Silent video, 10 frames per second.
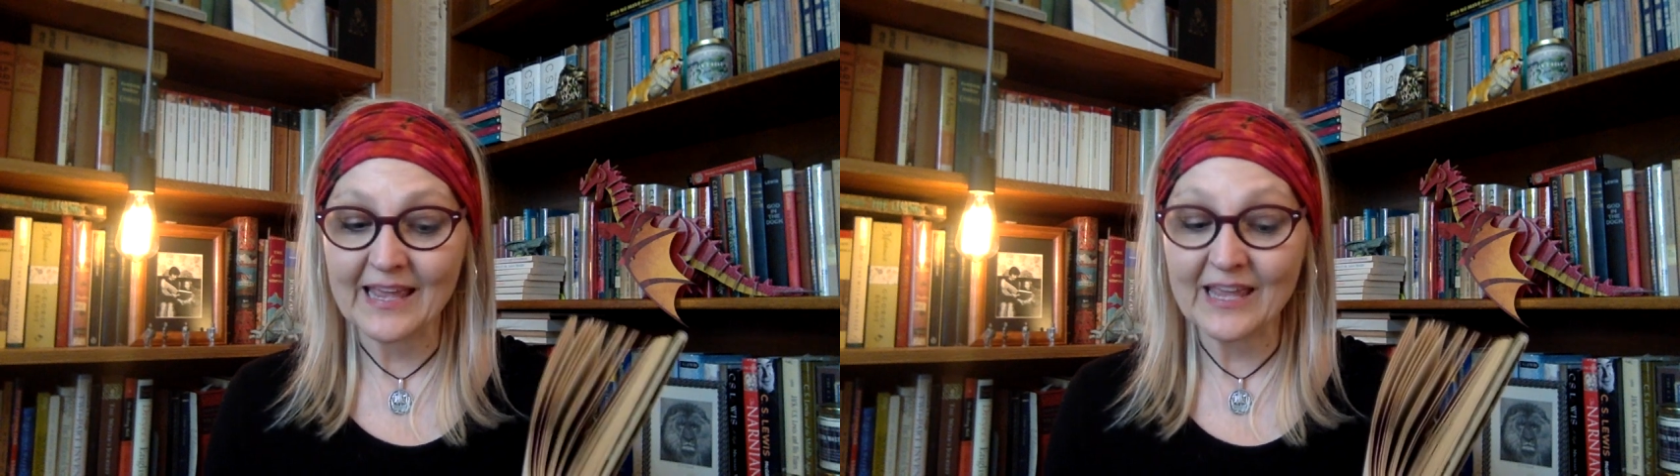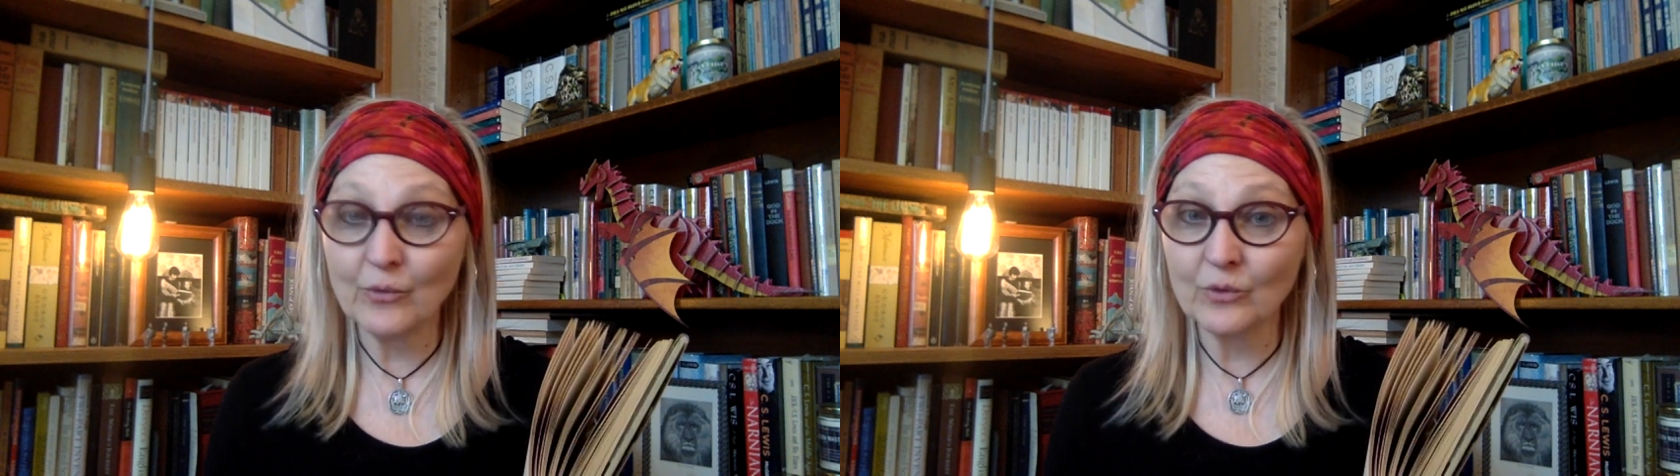
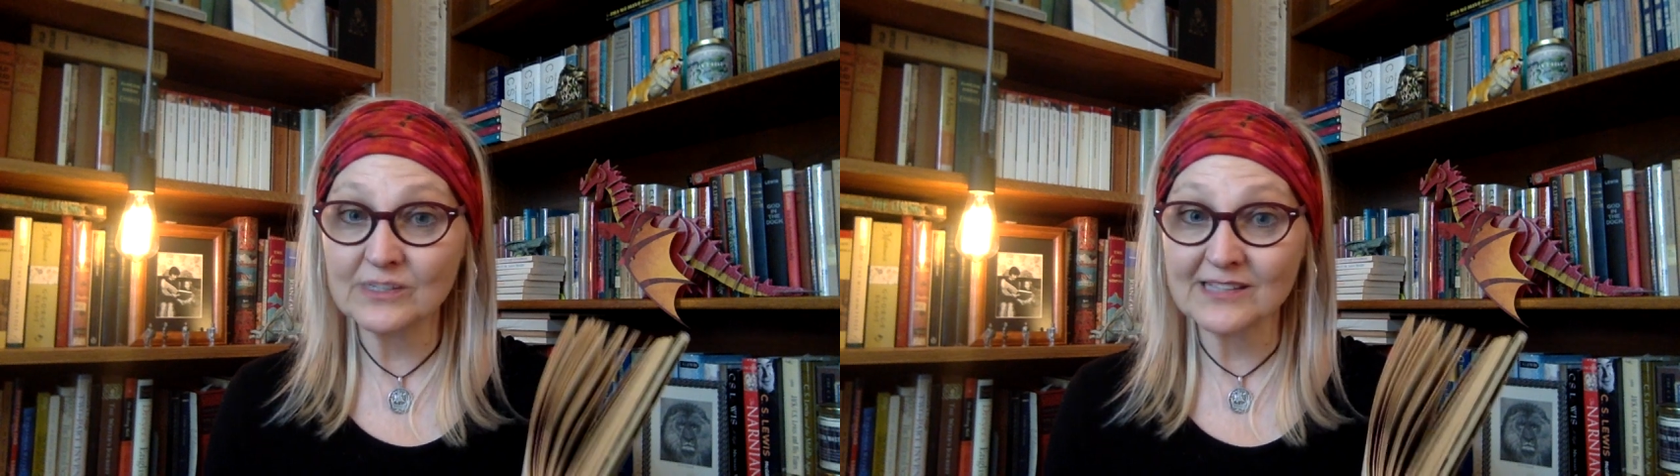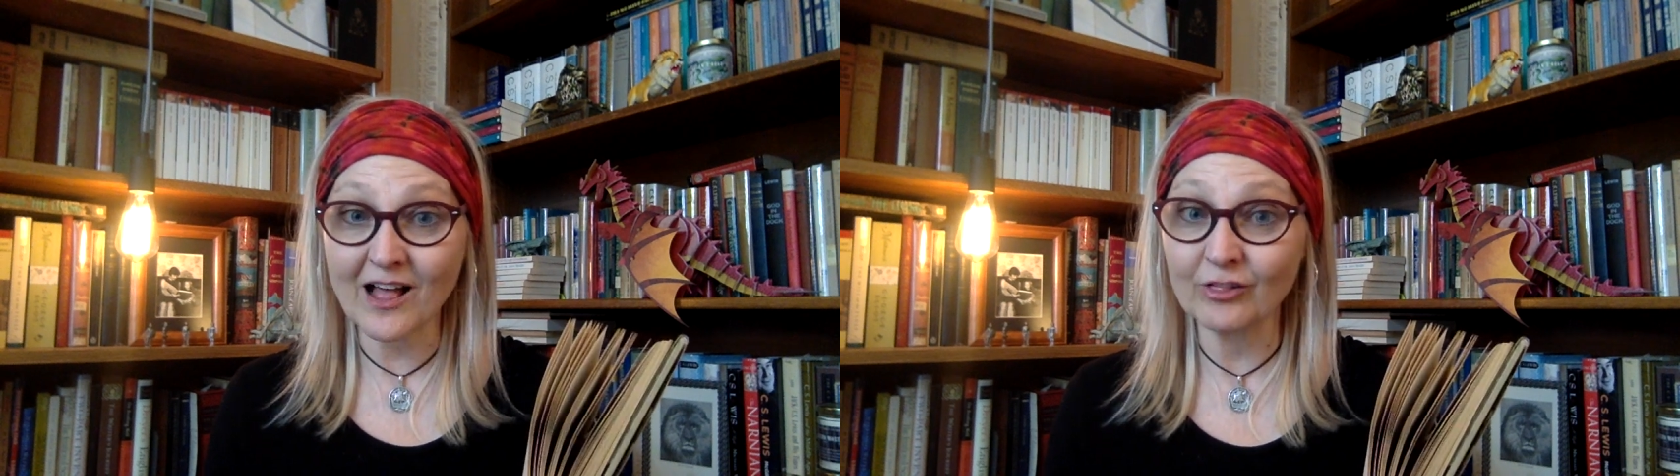It
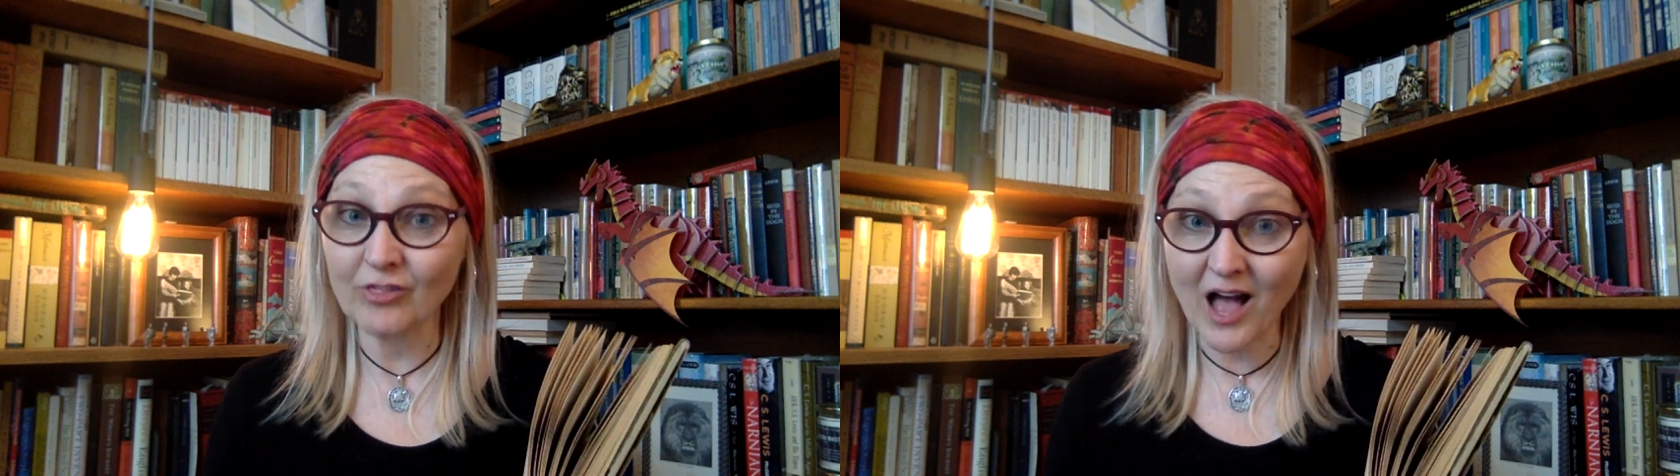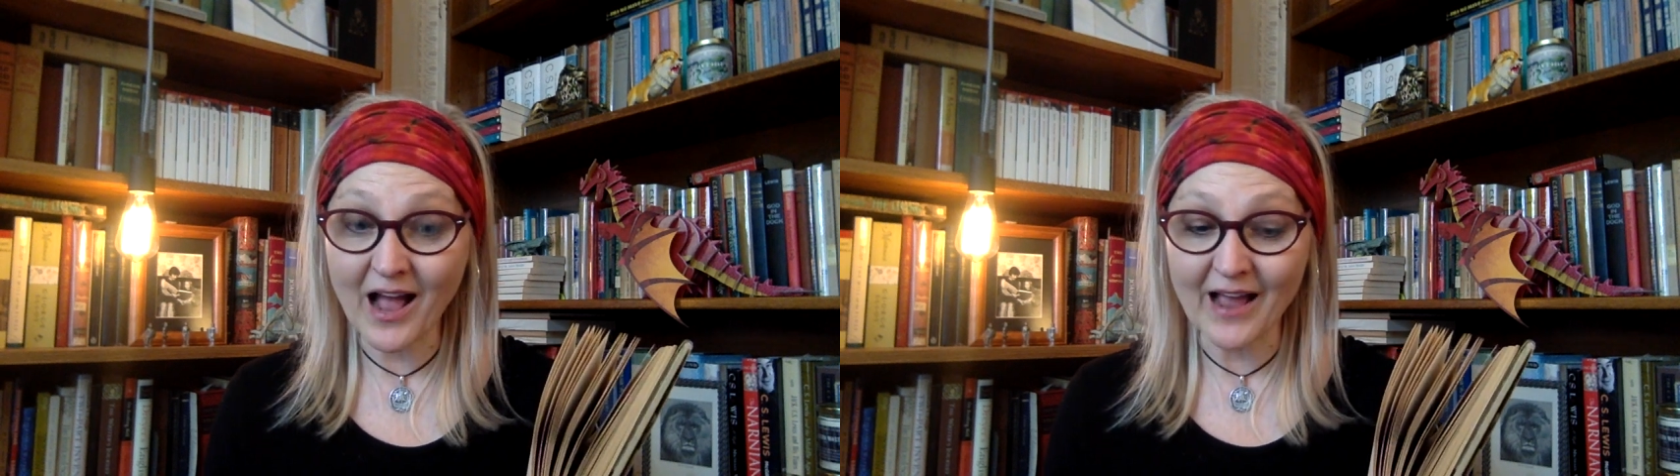was
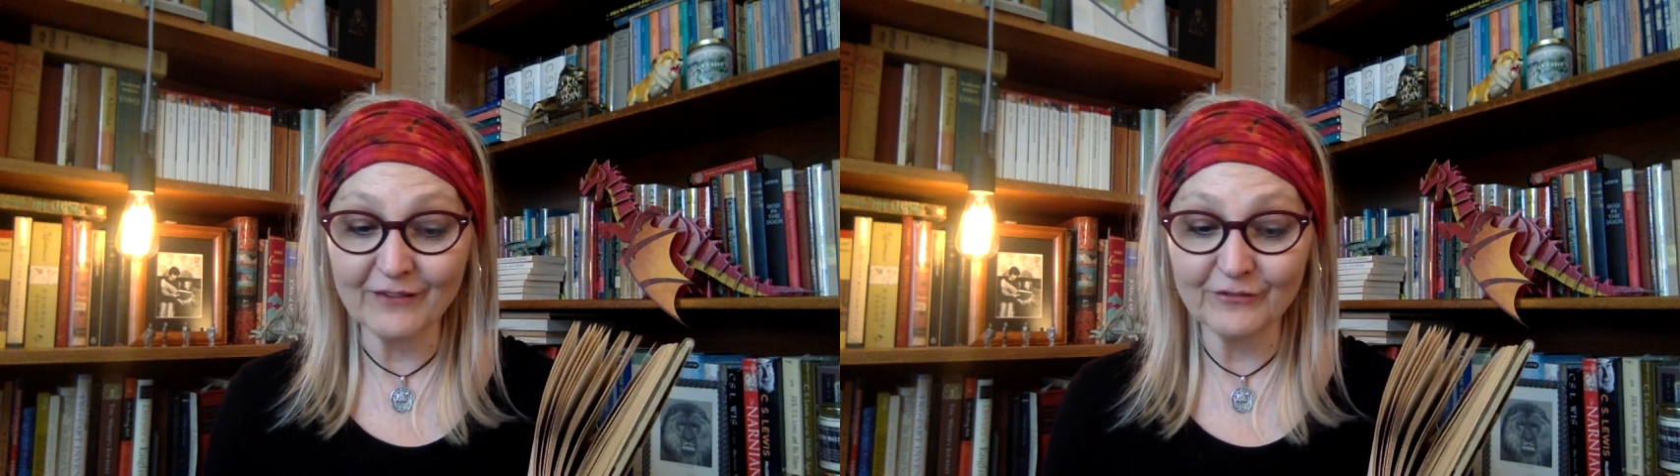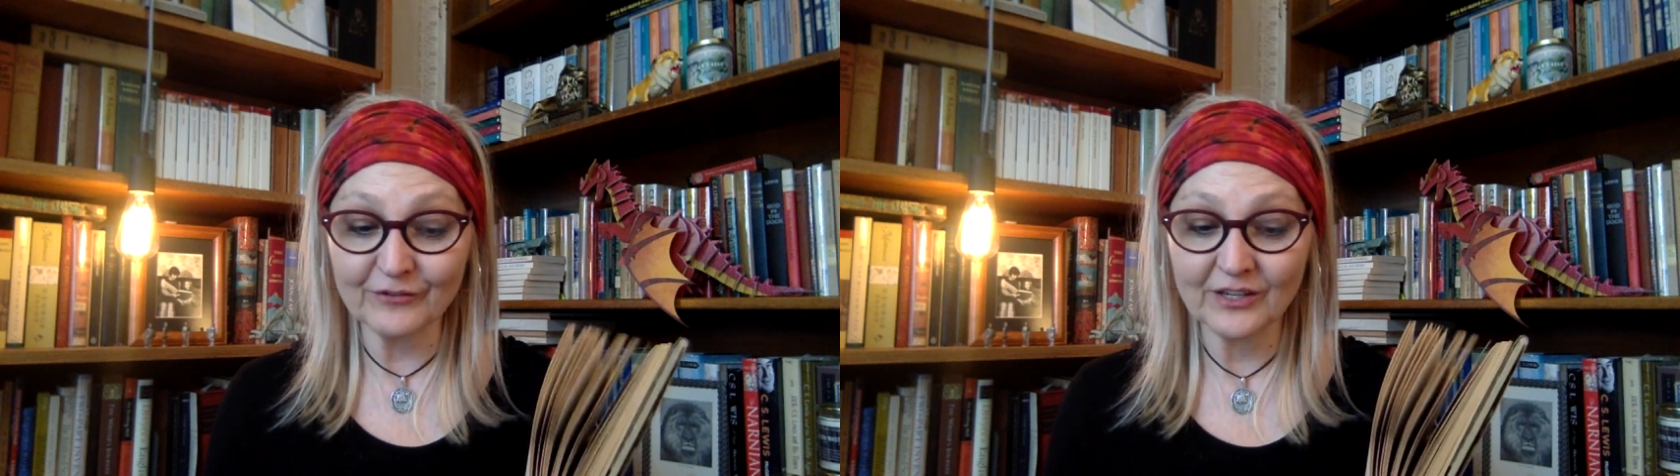
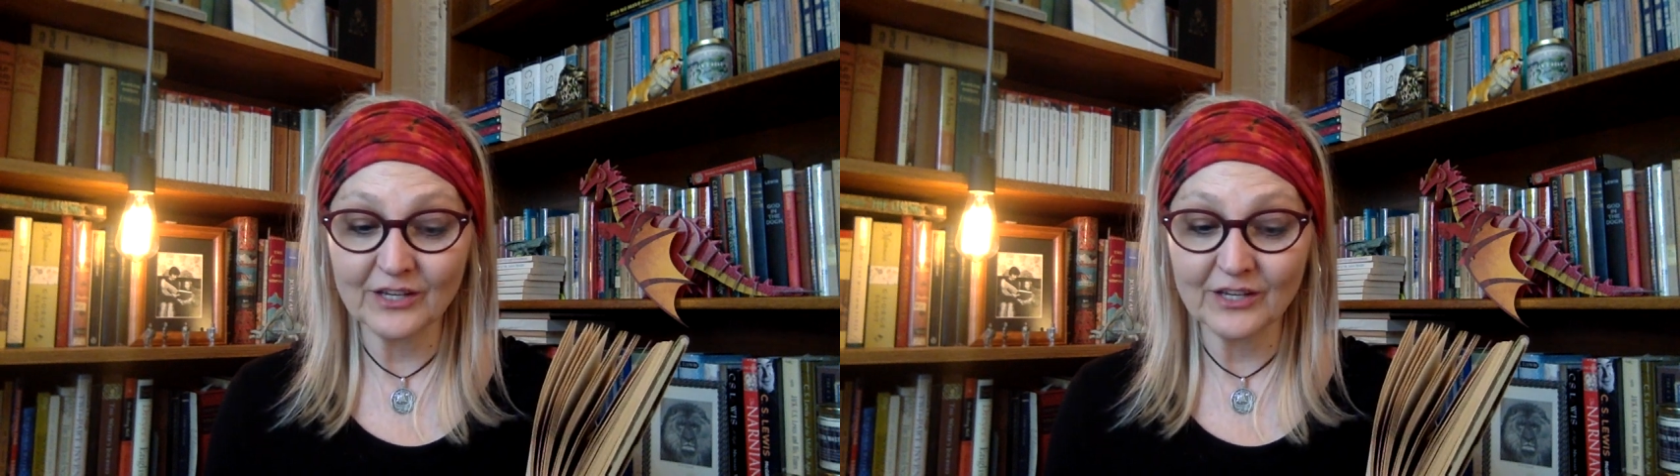alive.